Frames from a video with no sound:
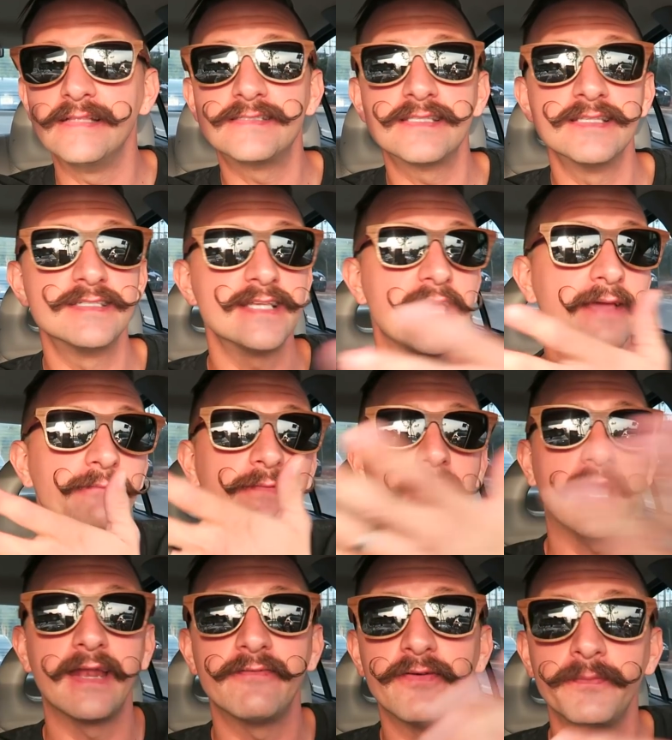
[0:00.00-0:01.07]
it's the same
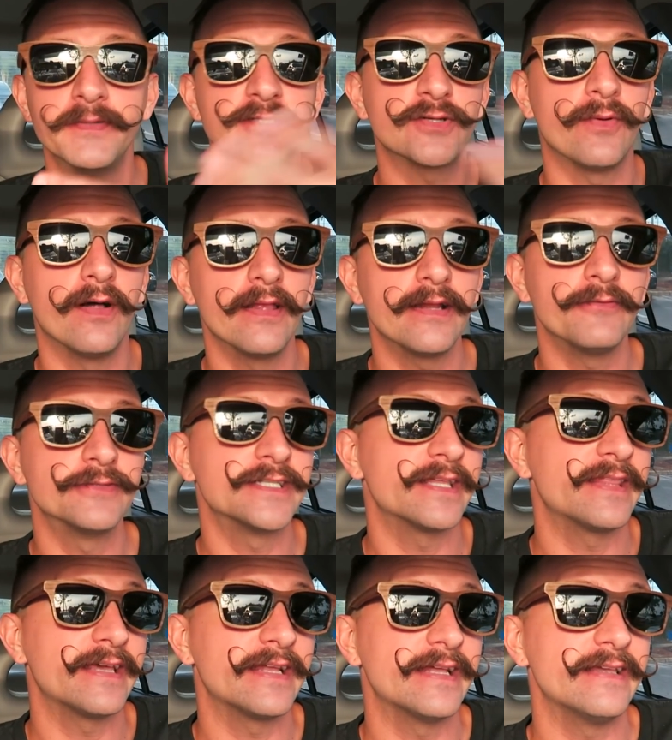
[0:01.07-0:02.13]
kind of image quality, which
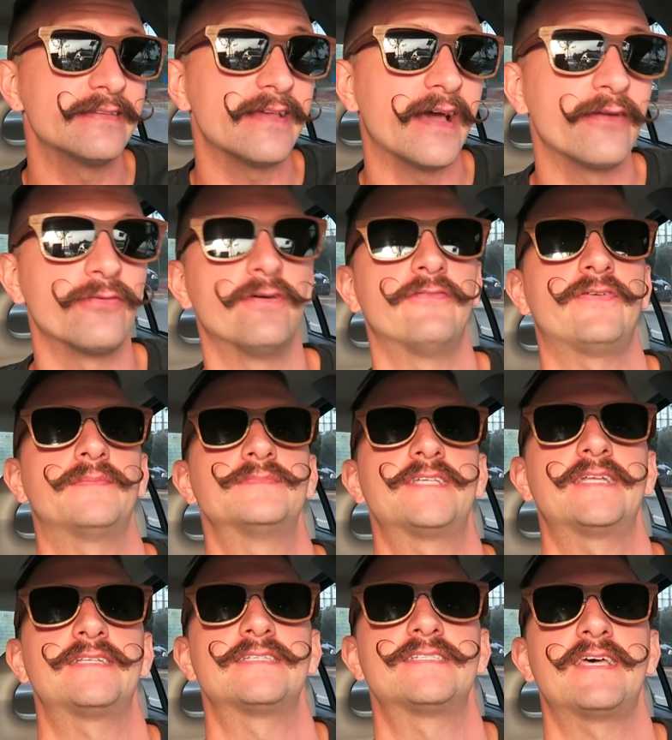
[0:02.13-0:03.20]
I think it is. I don't know if I'm
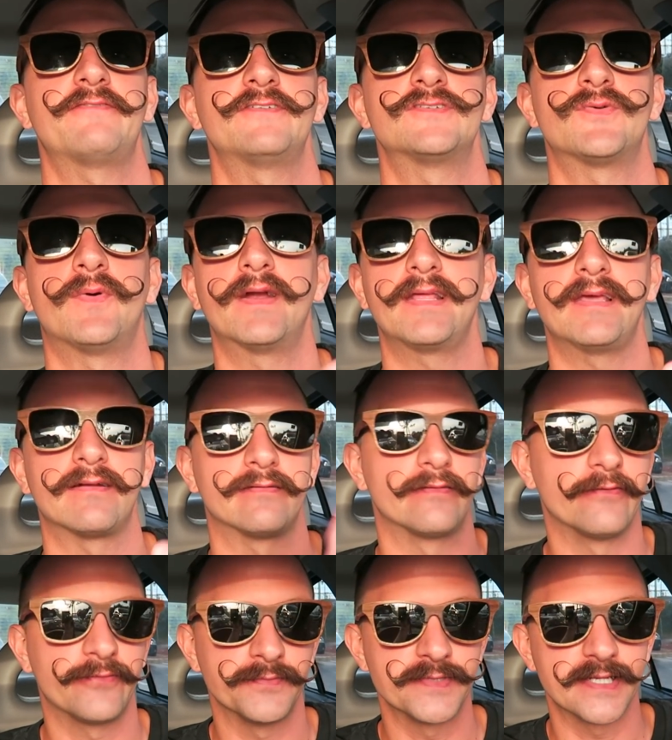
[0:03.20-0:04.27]
set to seven twenty. I don't
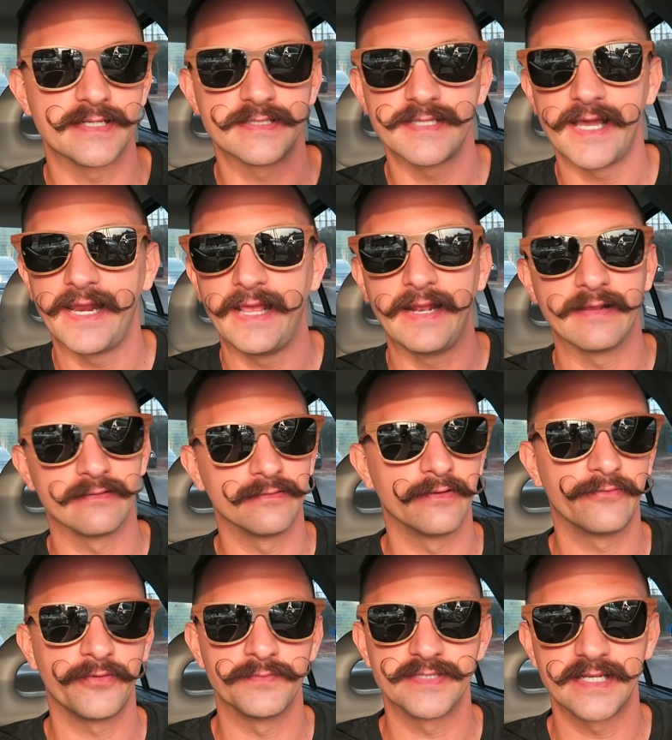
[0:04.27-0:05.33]
know if I'm set to ten eighty. I don't
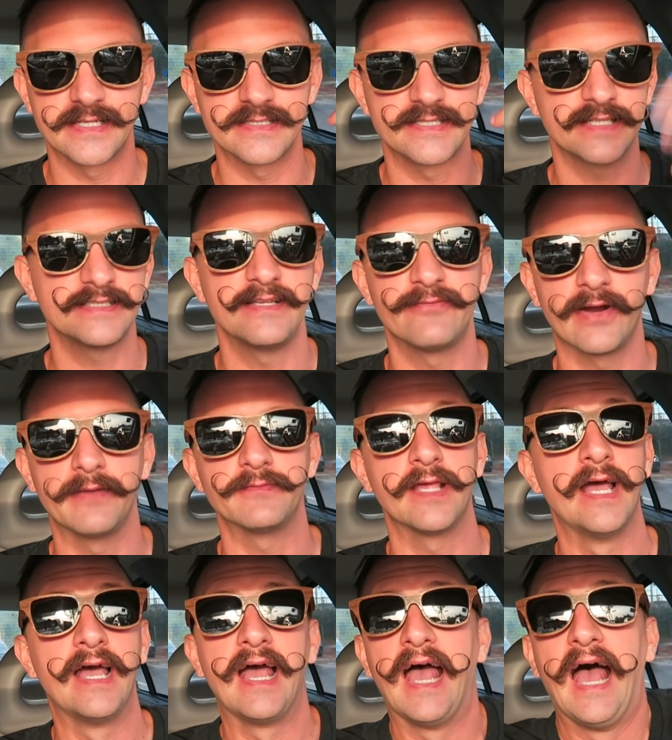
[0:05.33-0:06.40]
know if I'm set to sixty frames.
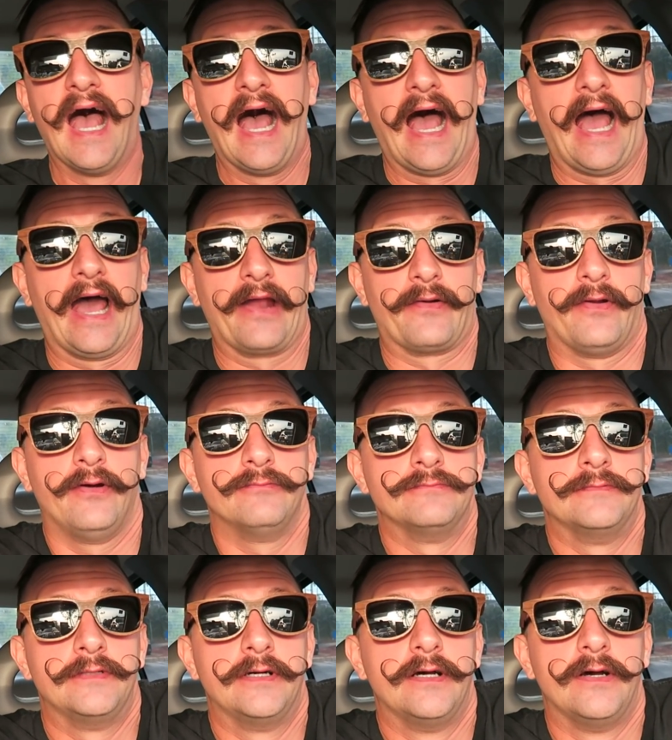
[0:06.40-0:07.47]
I don't
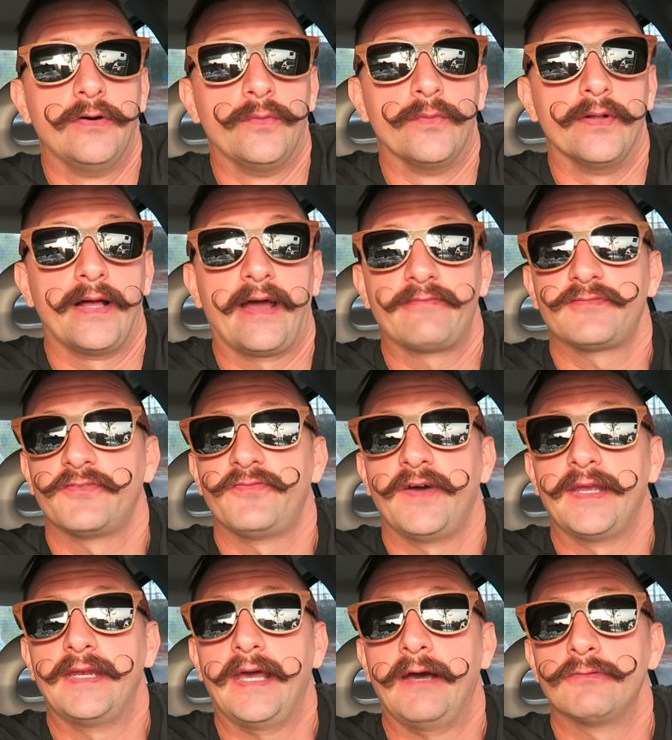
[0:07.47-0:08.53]
know. We'll have to
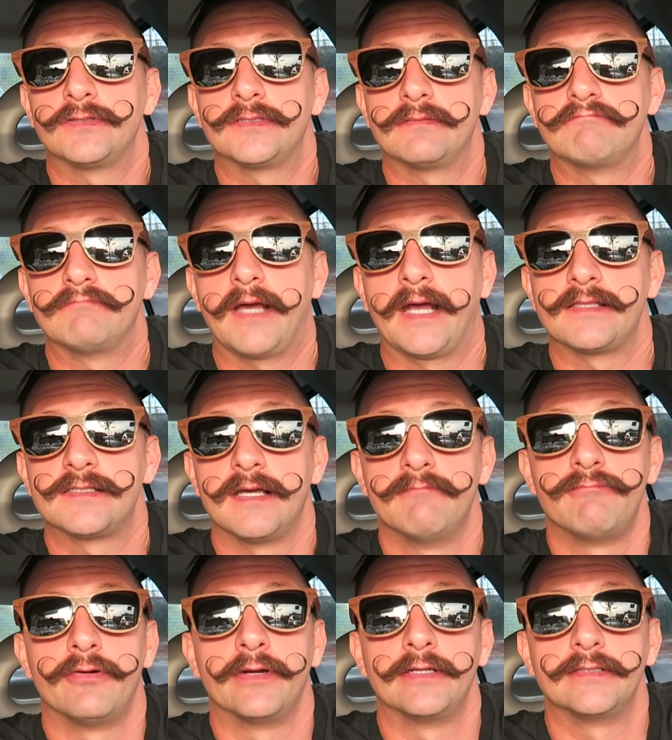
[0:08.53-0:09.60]
find out at
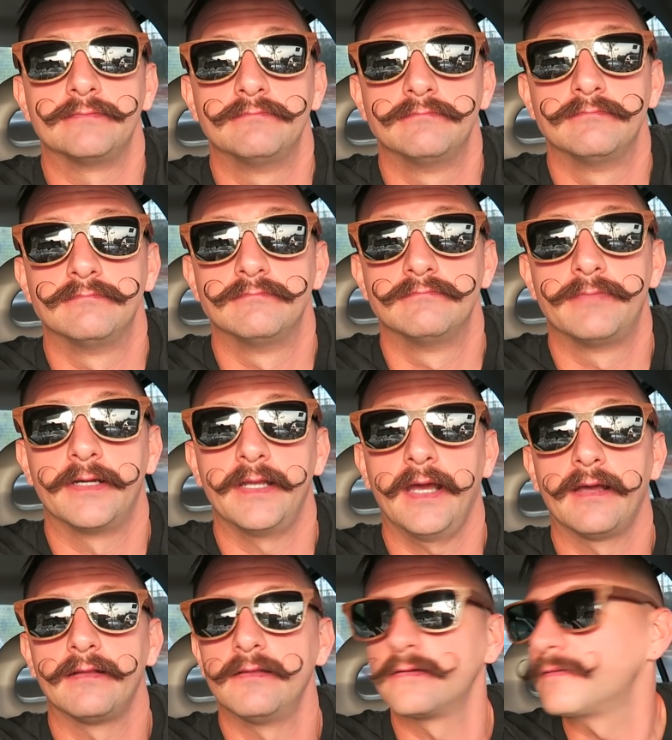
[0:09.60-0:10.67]
some point. But
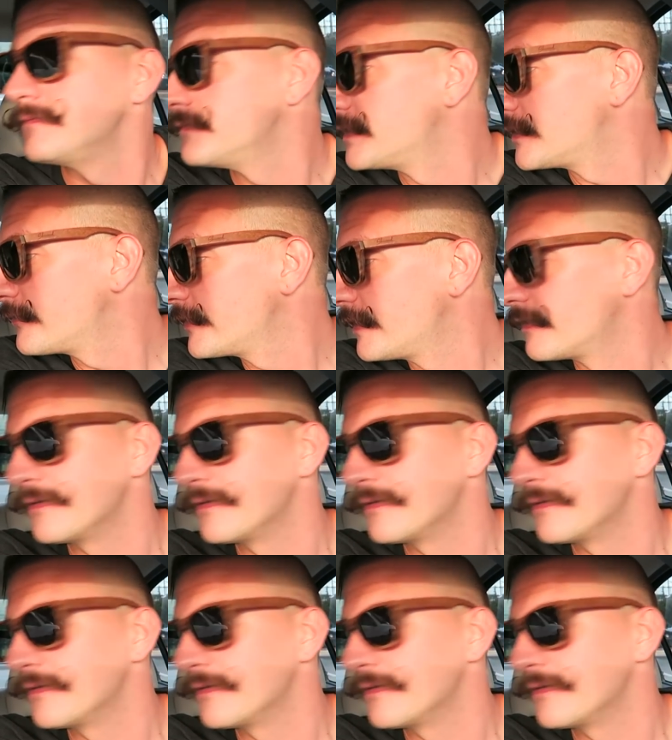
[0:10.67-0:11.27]
yeah, look, there we